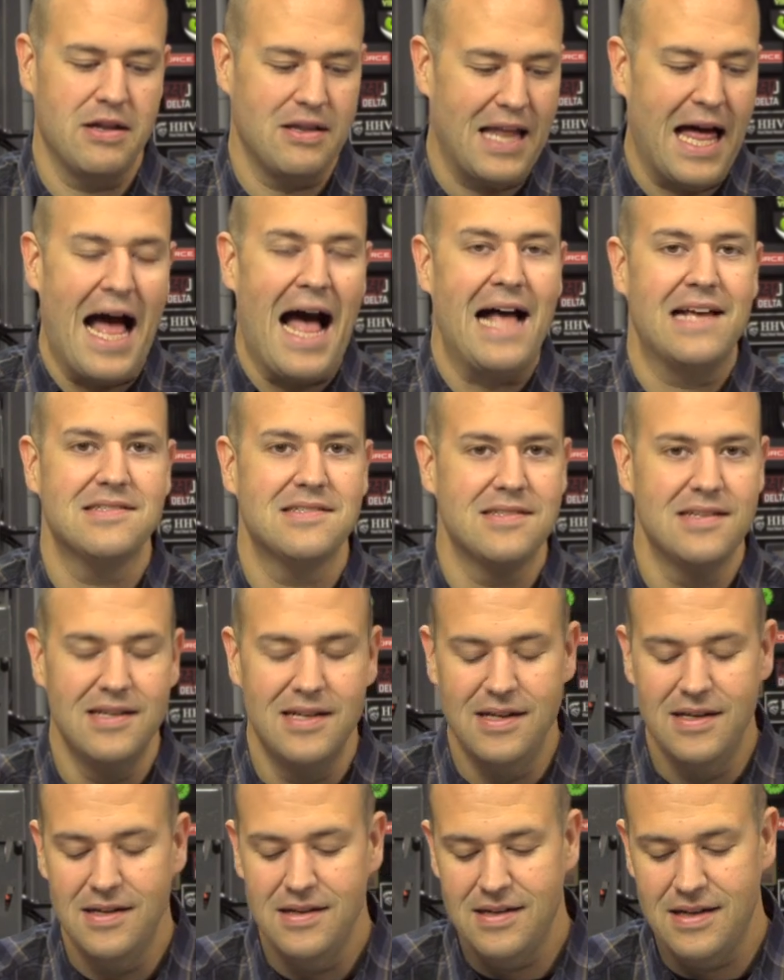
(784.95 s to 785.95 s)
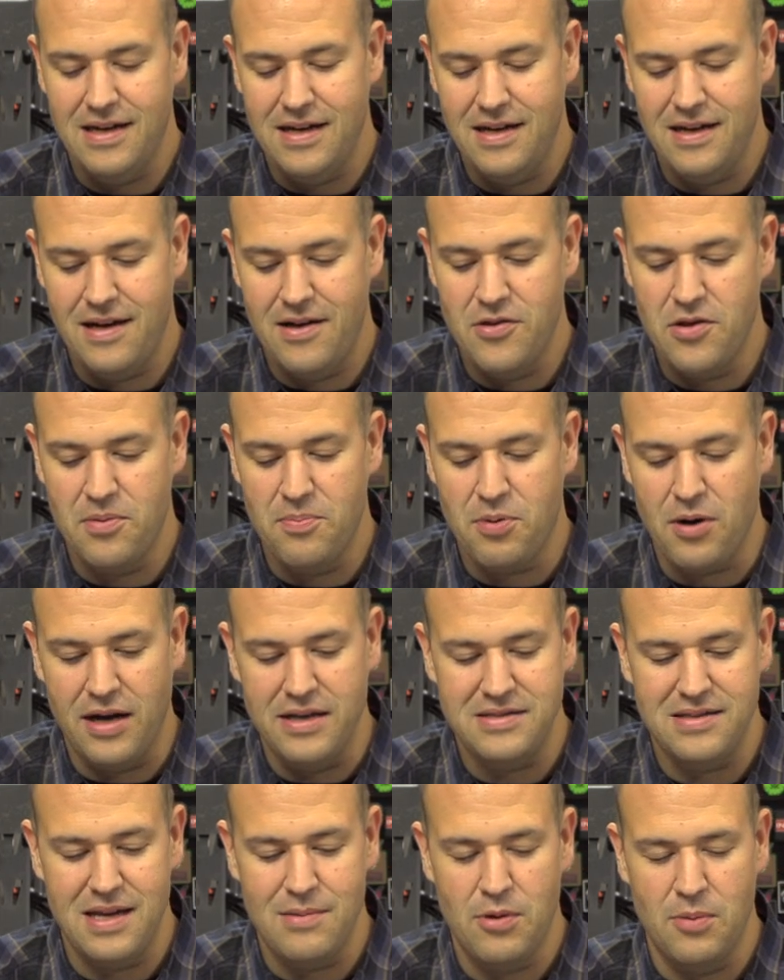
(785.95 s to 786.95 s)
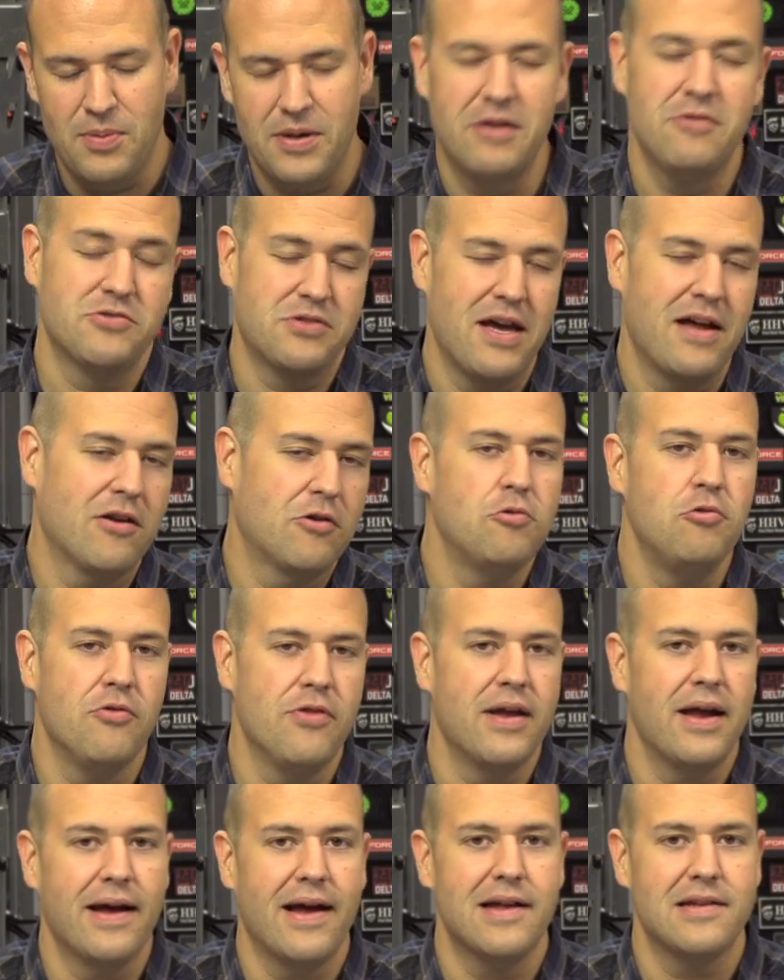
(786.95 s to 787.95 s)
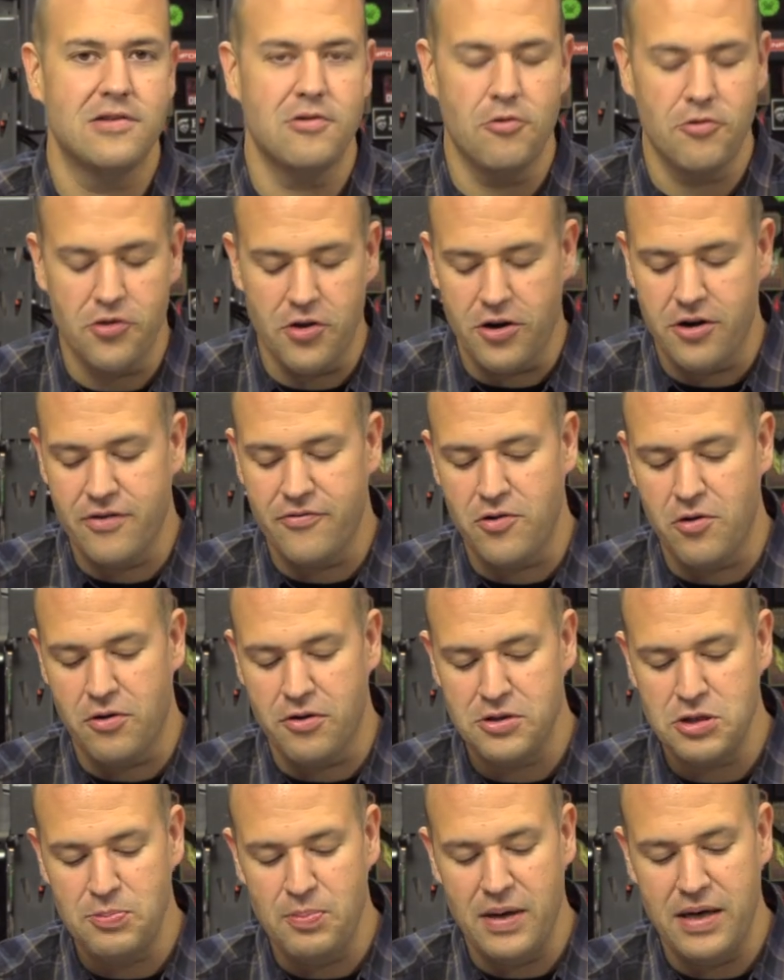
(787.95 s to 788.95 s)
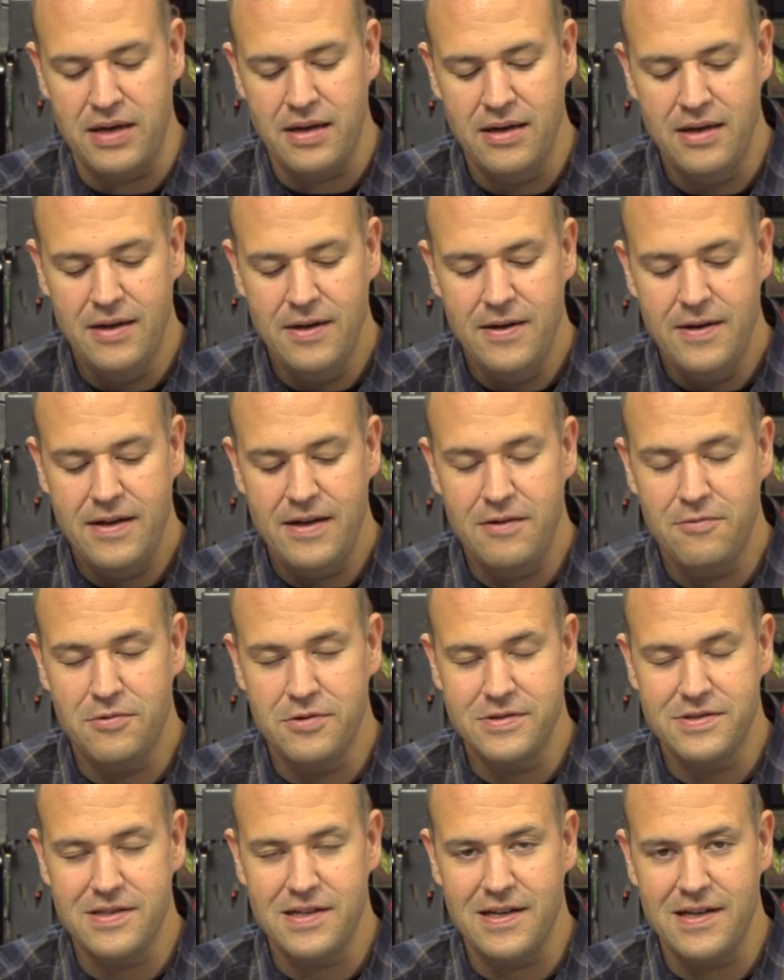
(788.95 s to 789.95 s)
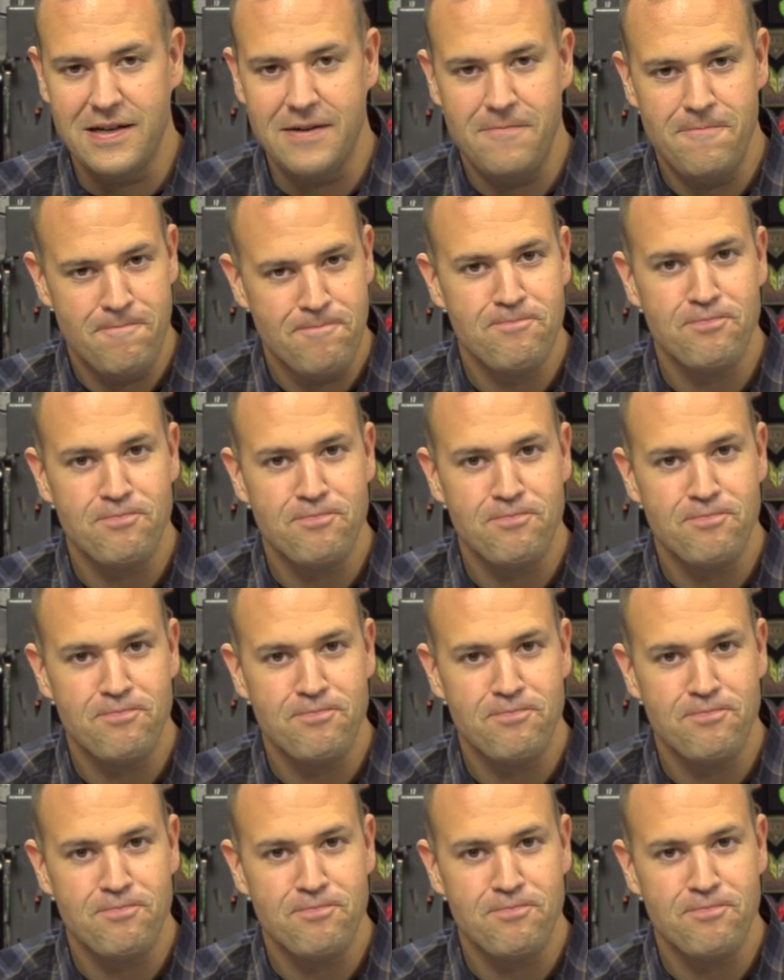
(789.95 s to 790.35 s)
last on the prize table, but it was kind of cool that I got to go third, of course, but it was an